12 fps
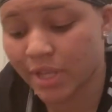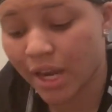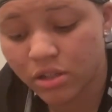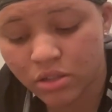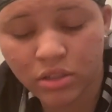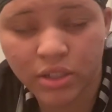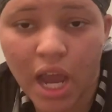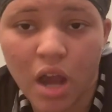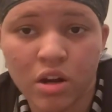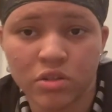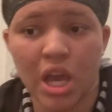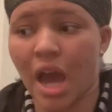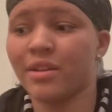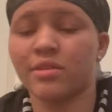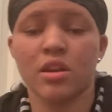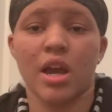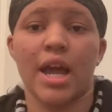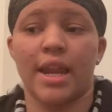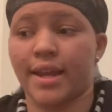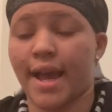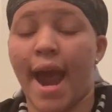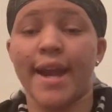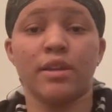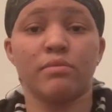I just took it down because I didn't take like
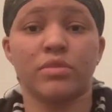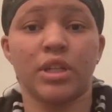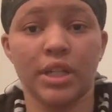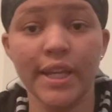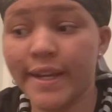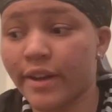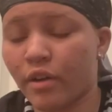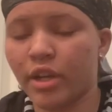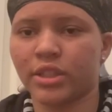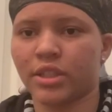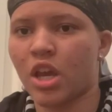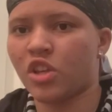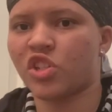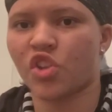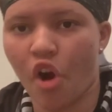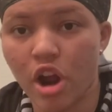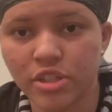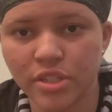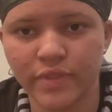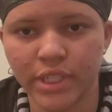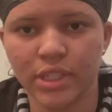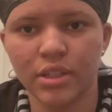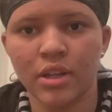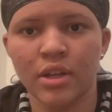I didn't delete it or the. I just altered
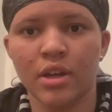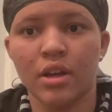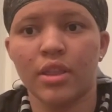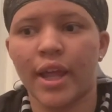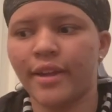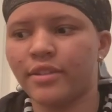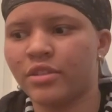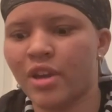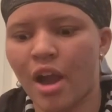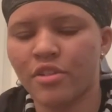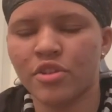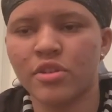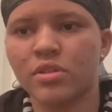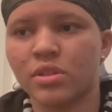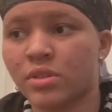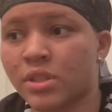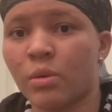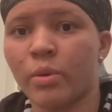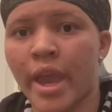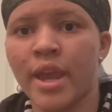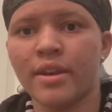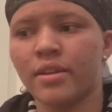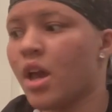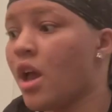it. Like y'all just some
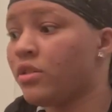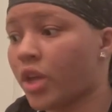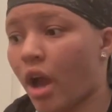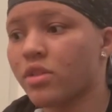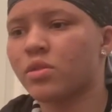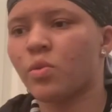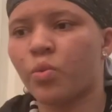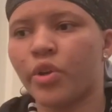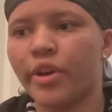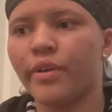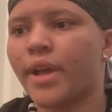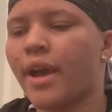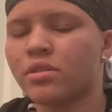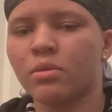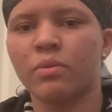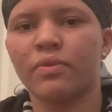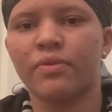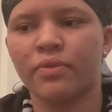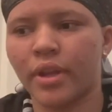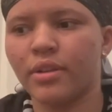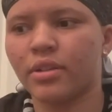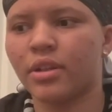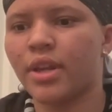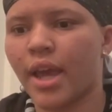hating. Y'all some weird. Y'all some
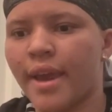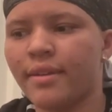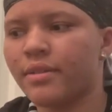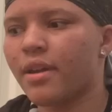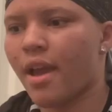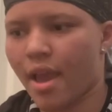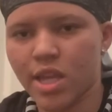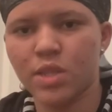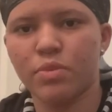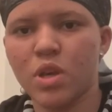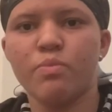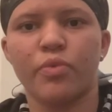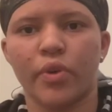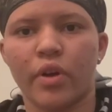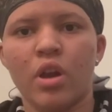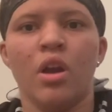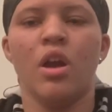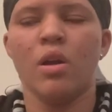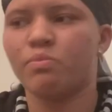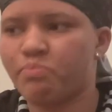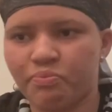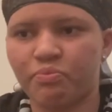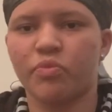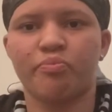fake and hating ass people.
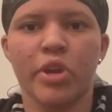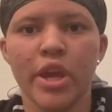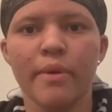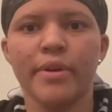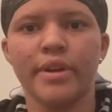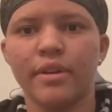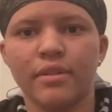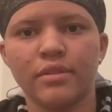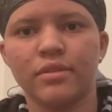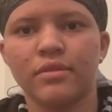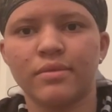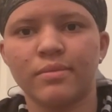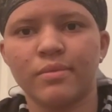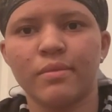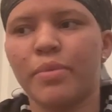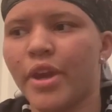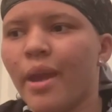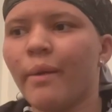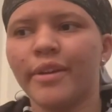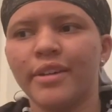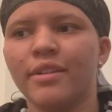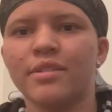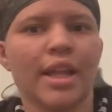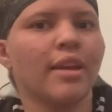Period.
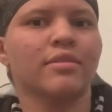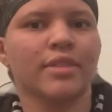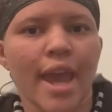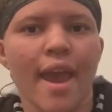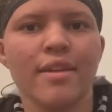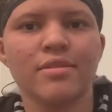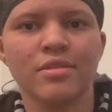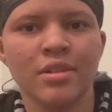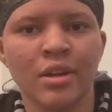Period. It's like that.